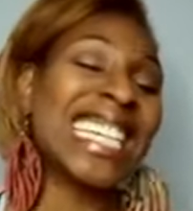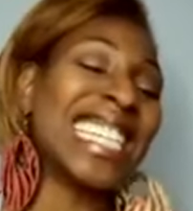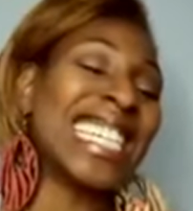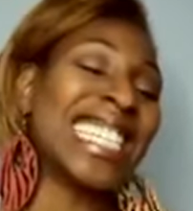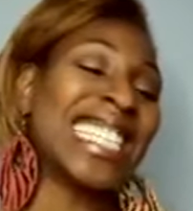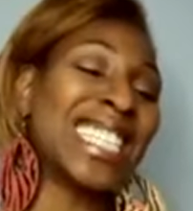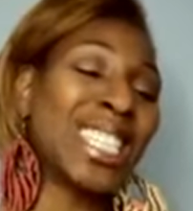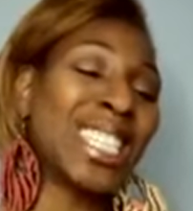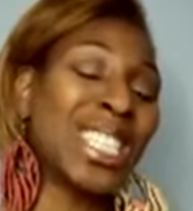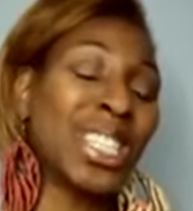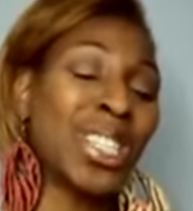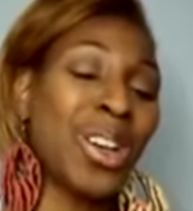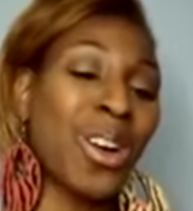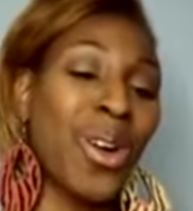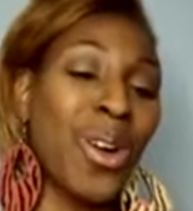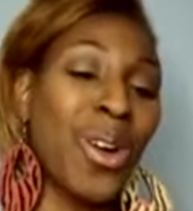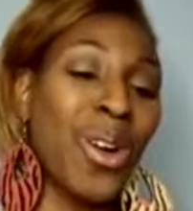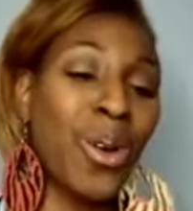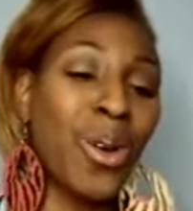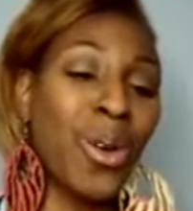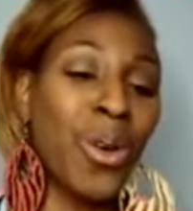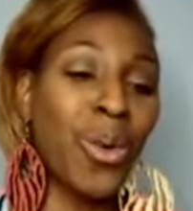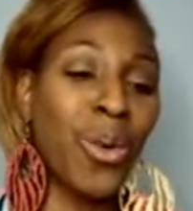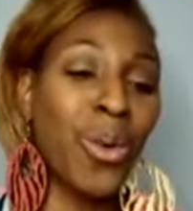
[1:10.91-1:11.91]
And
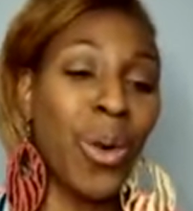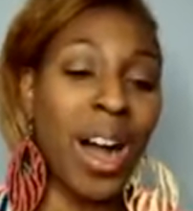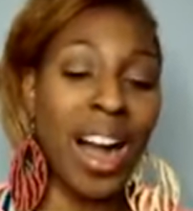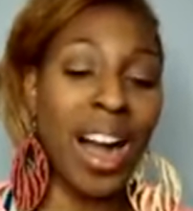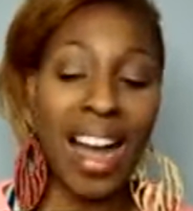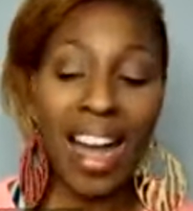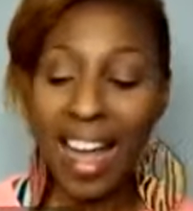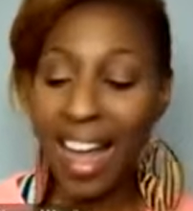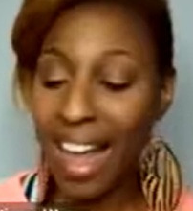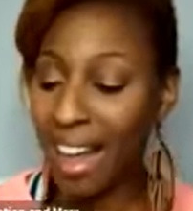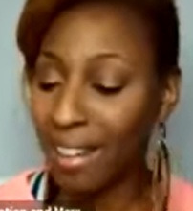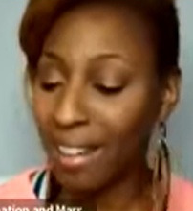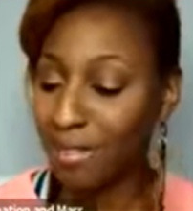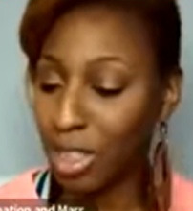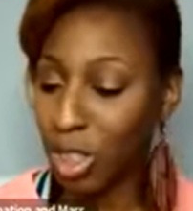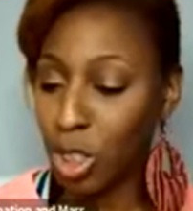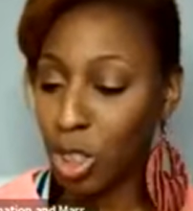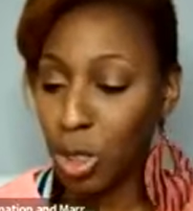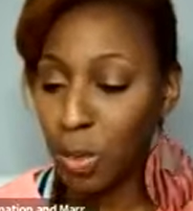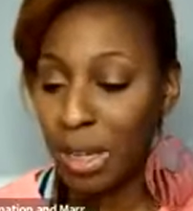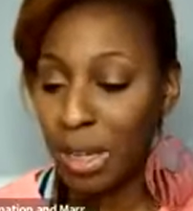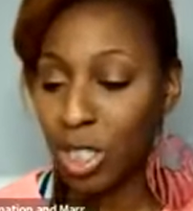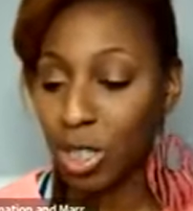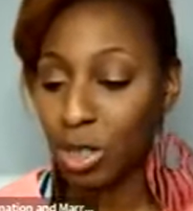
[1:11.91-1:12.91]
so I have two
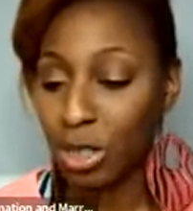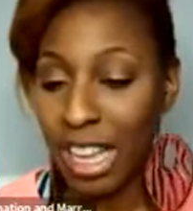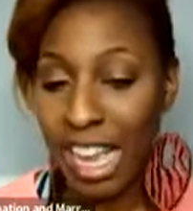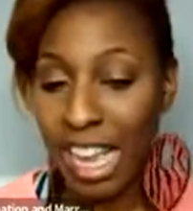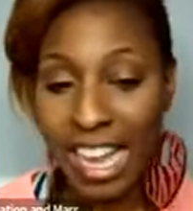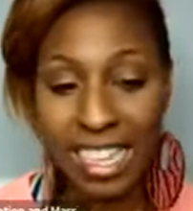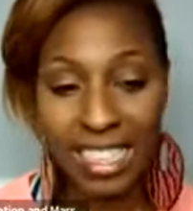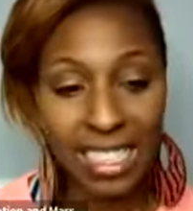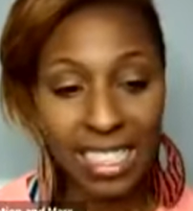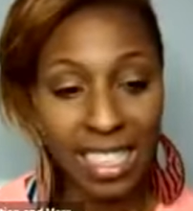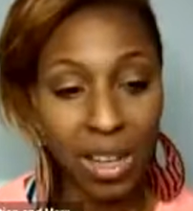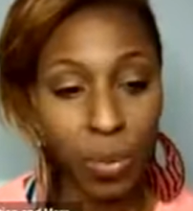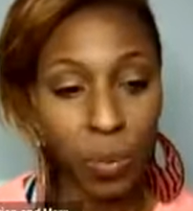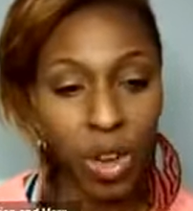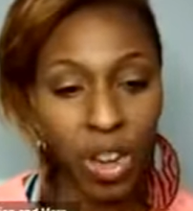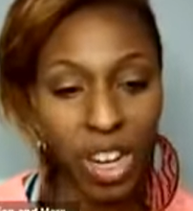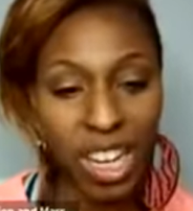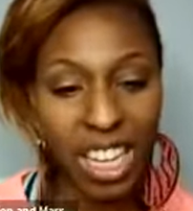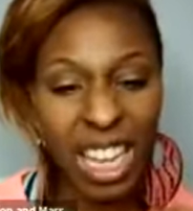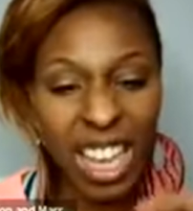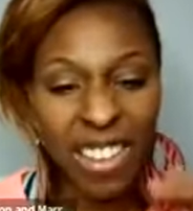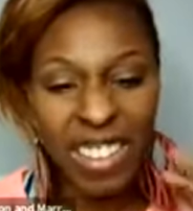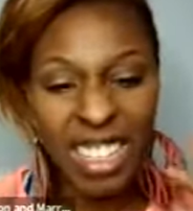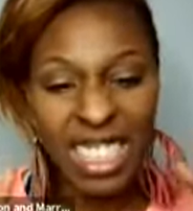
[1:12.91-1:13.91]
special guests, and we're going
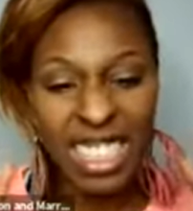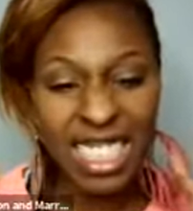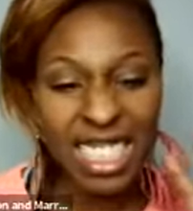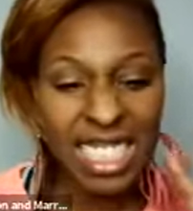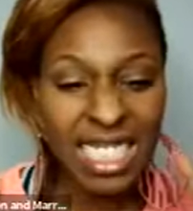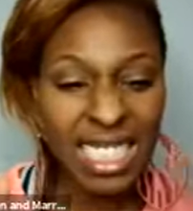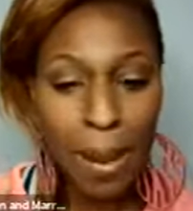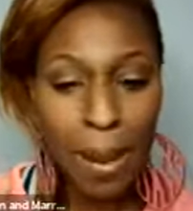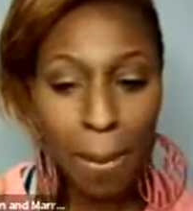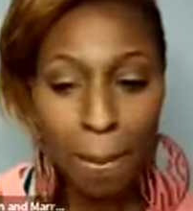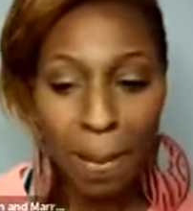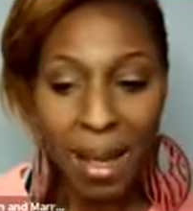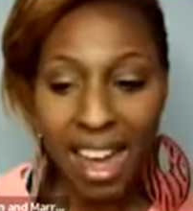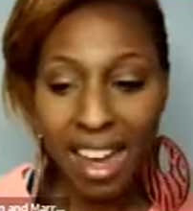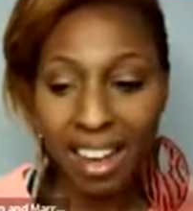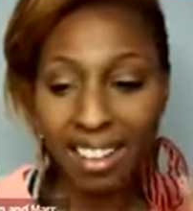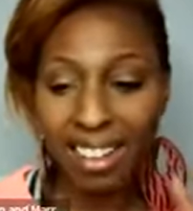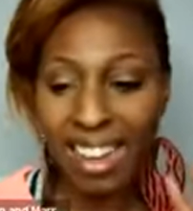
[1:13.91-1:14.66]
to give it just about